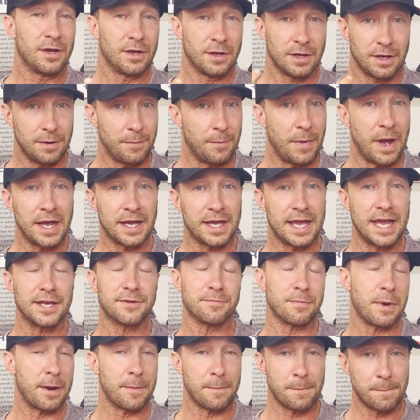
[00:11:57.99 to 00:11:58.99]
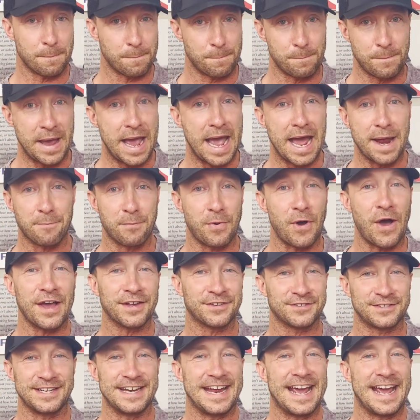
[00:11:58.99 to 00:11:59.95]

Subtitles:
In my case, my bad Boston